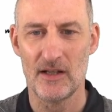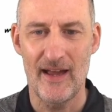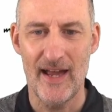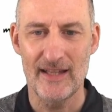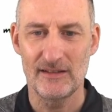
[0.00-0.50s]

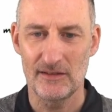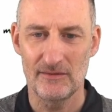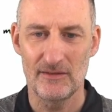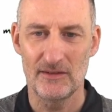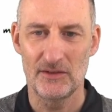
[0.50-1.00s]
And
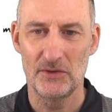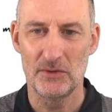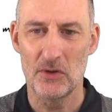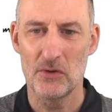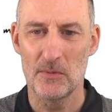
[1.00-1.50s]
to
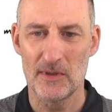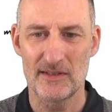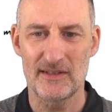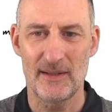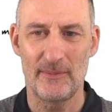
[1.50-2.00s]
go one
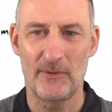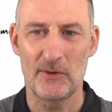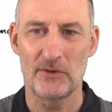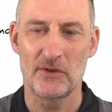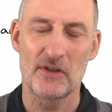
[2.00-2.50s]
step
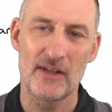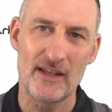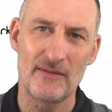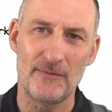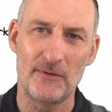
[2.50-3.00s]
further,
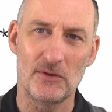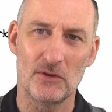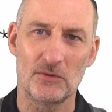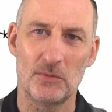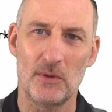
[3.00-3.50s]
if you
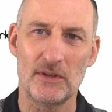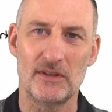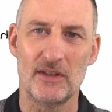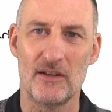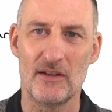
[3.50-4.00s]
don't
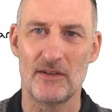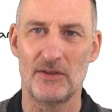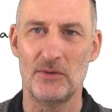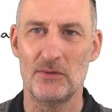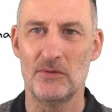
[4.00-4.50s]
want
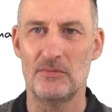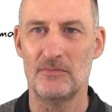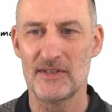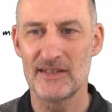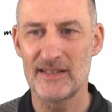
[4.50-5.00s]
to
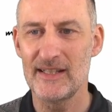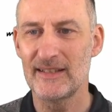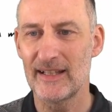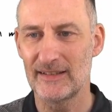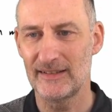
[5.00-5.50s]
see
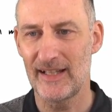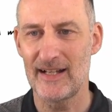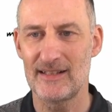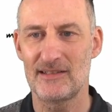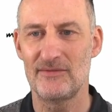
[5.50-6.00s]
that
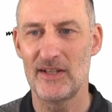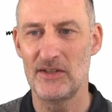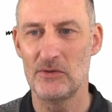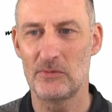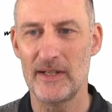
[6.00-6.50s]
text when
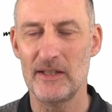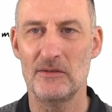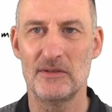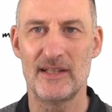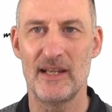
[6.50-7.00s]
you
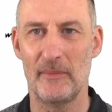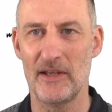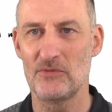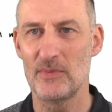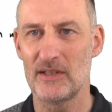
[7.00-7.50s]
reuse the
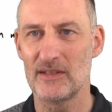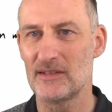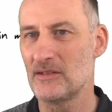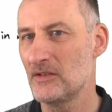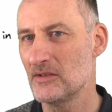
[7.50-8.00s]
image
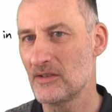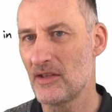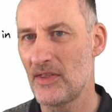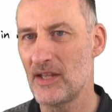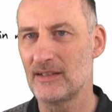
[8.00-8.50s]
because you
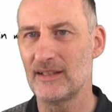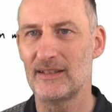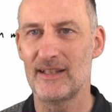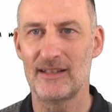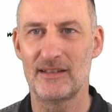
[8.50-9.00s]
think
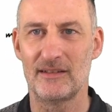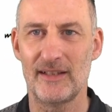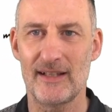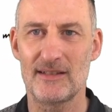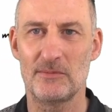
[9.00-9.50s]
that that
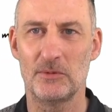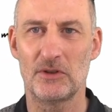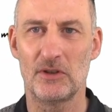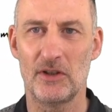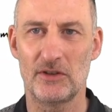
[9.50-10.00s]
text would
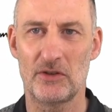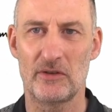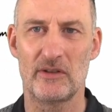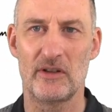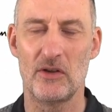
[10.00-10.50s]

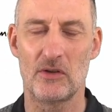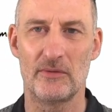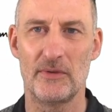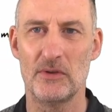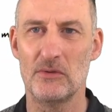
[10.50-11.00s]
clutter your
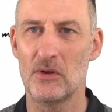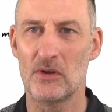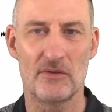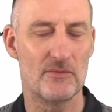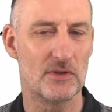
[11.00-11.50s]
view
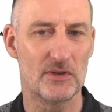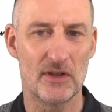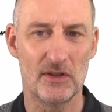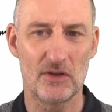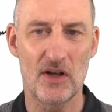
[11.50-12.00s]
or would
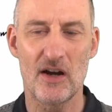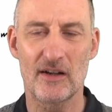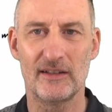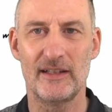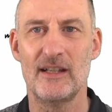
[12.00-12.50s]
look
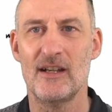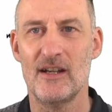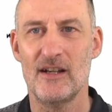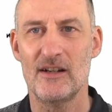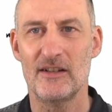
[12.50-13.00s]
ugly
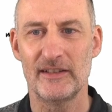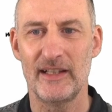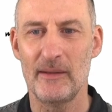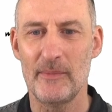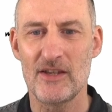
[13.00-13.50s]
on
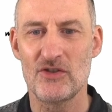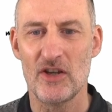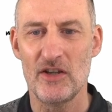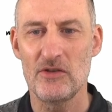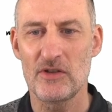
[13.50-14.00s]
the image,
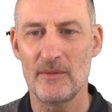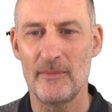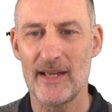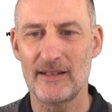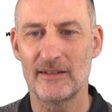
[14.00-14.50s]
you can
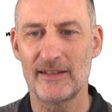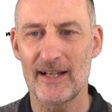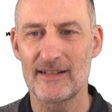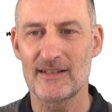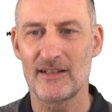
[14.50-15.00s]
make the
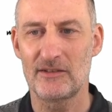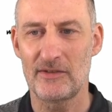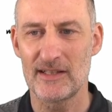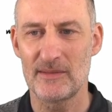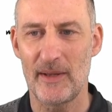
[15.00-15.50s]
text
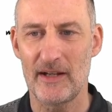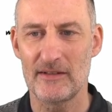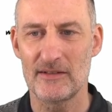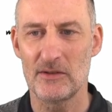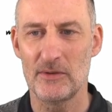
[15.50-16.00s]

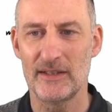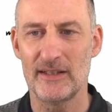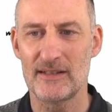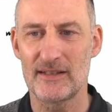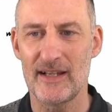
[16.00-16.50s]
transparent. So in
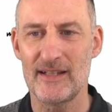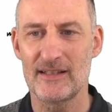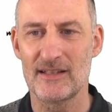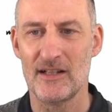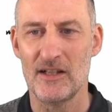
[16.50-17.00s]
this
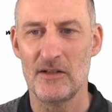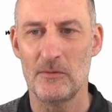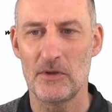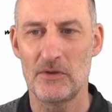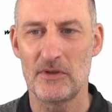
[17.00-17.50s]
case,
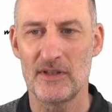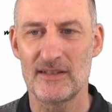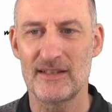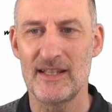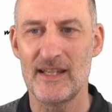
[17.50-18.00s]
what you can
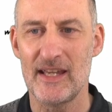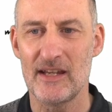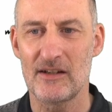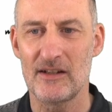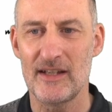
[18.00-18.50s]
see
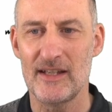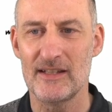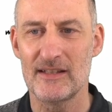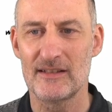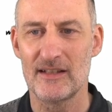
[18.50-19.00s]
here
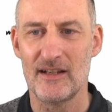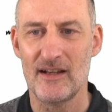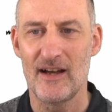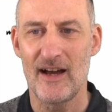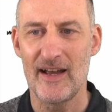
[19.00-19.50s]
is
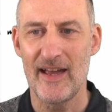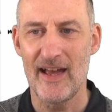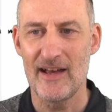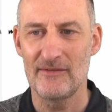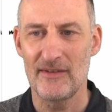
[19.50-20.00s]
I
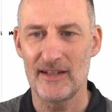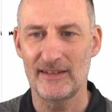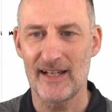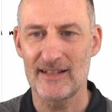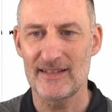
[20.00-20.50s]
have a
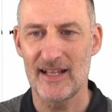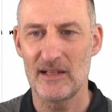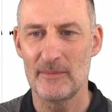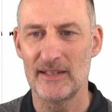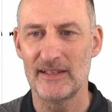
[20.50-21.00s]
text
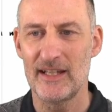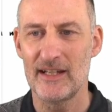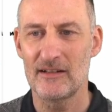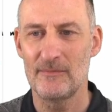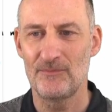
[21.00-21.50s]
element
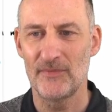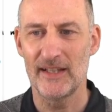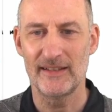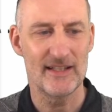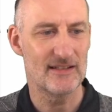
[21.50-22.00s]
here
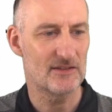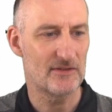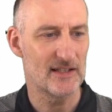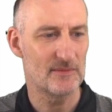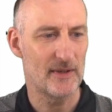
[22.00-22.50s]
that is
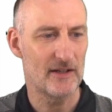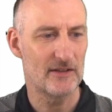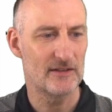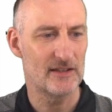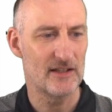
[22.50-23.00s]

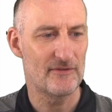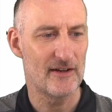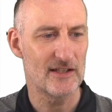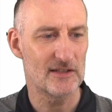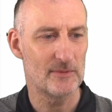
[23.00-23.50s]
transparent. If
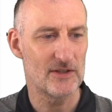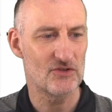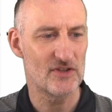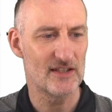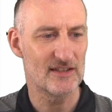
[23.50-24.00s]
I
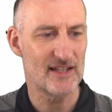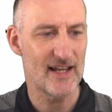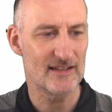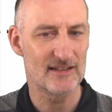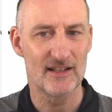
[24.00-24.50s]
switch this
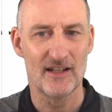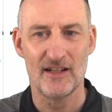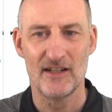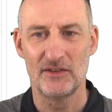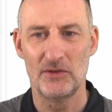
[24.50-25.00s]
text
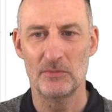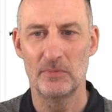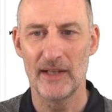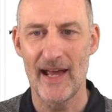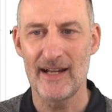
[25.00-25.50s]
to
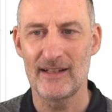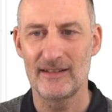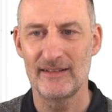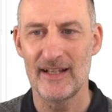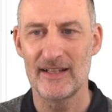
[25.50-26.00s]
black,
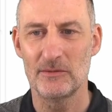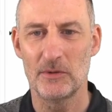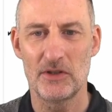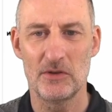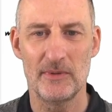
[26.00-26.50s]
then
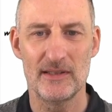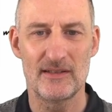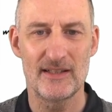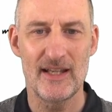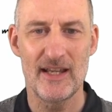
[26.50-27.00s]
what you will
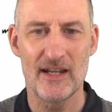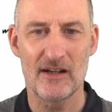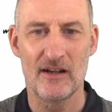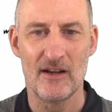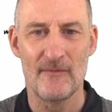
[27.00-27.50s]
see
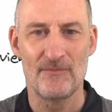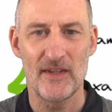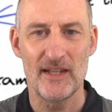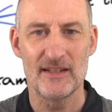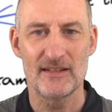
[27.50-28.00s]
here
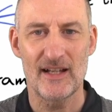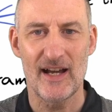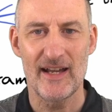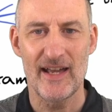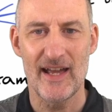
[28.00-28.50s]
is
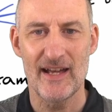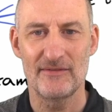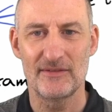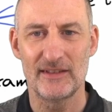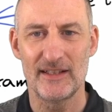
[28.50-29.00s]
I
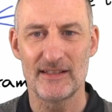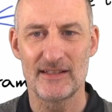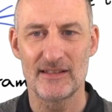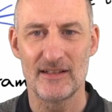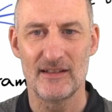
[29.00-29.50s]
have
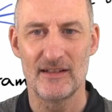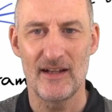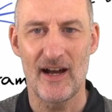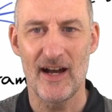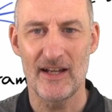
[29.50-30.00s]
this
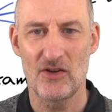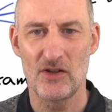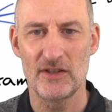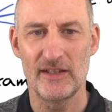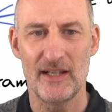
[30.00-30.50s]

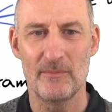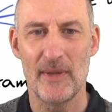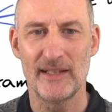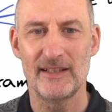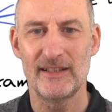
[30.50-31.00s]
icon
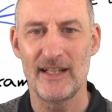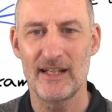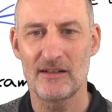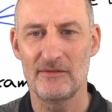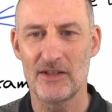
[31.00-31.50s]
embedded
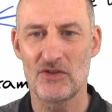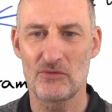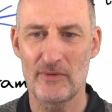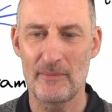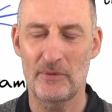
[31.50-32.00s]
here, which
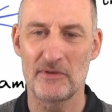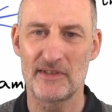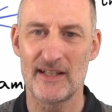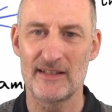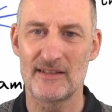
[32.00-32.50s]

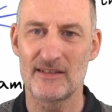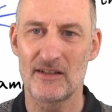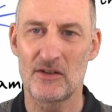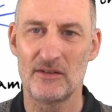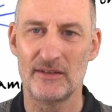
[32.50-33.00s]
represents
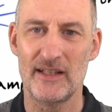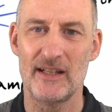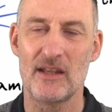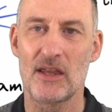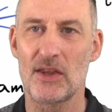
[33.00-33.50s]
the
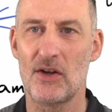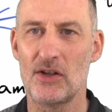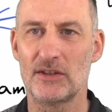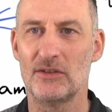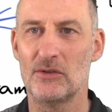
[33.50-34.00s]

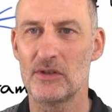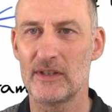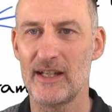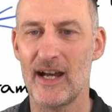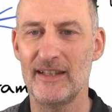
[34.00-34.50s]
thought or
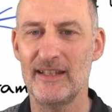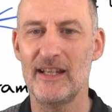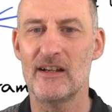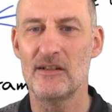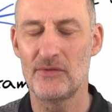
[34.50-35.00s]
the
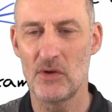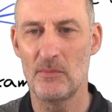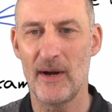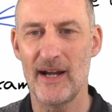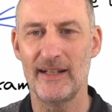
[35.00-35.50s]
idea of
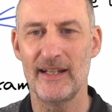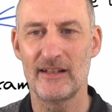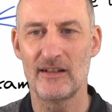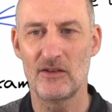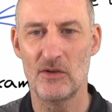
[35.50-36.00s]
combining
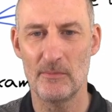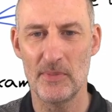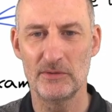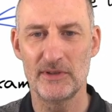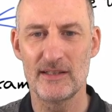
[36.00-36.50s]

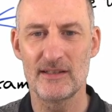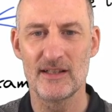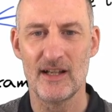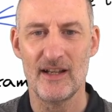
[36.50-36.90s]
components.